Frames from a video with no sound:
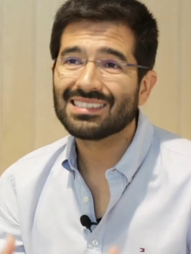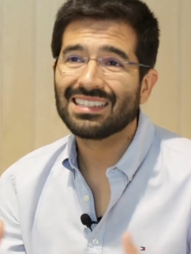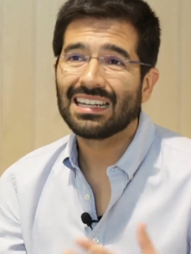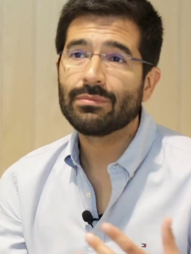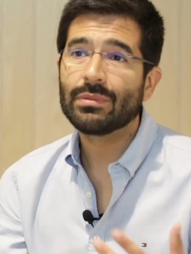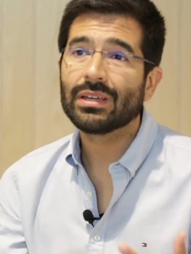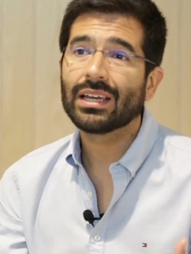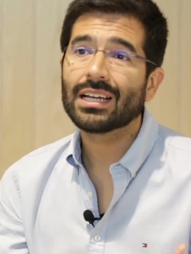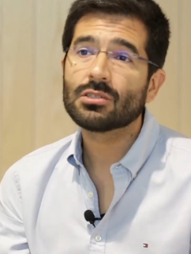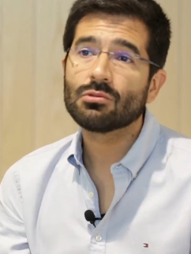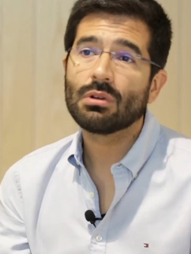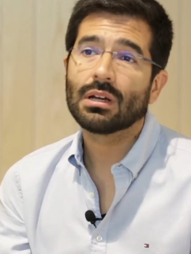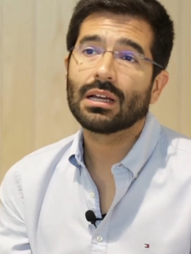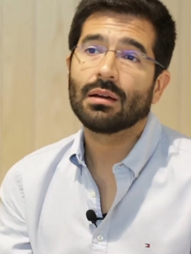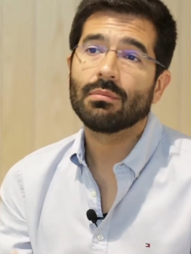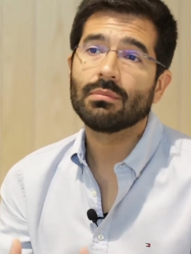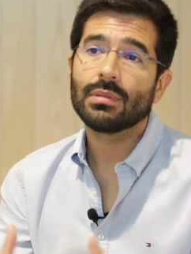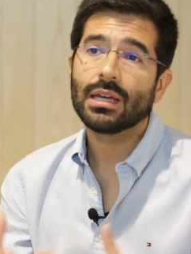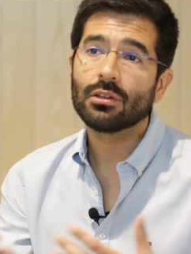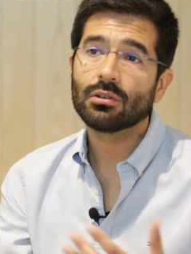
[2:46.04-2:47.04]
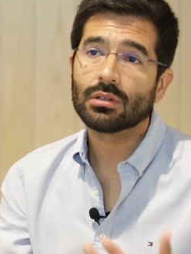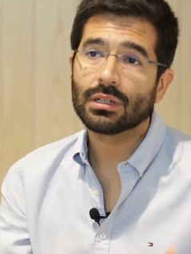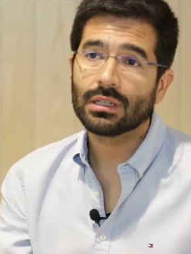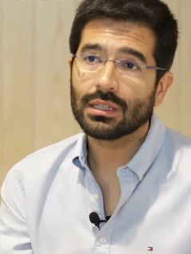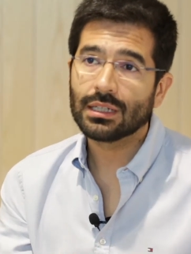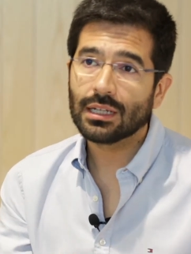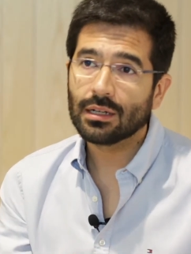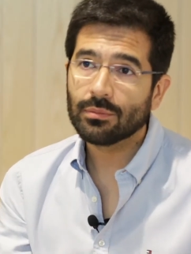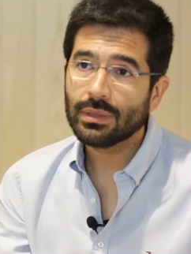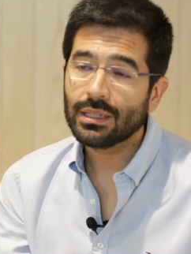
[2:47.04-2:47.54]
the dynamics have not
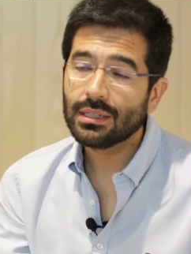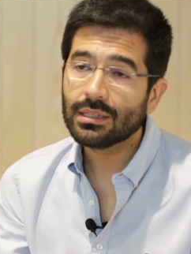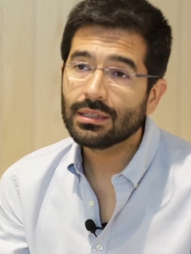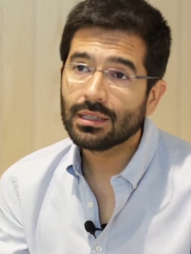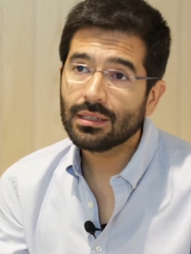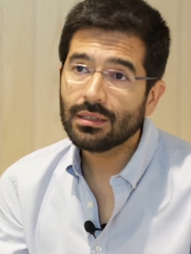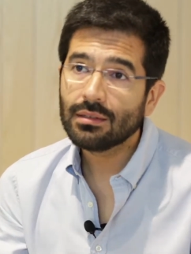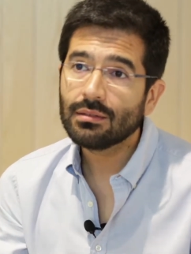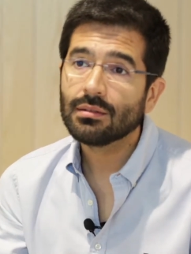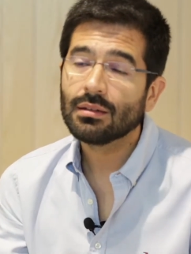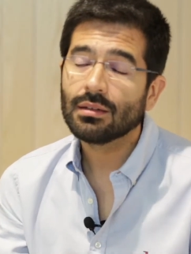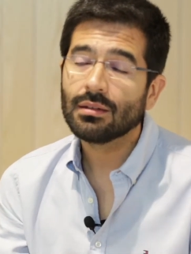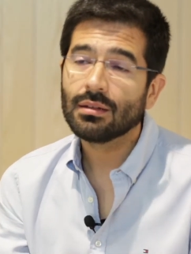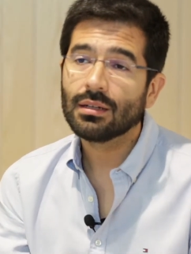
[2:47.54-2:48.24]
changed radically.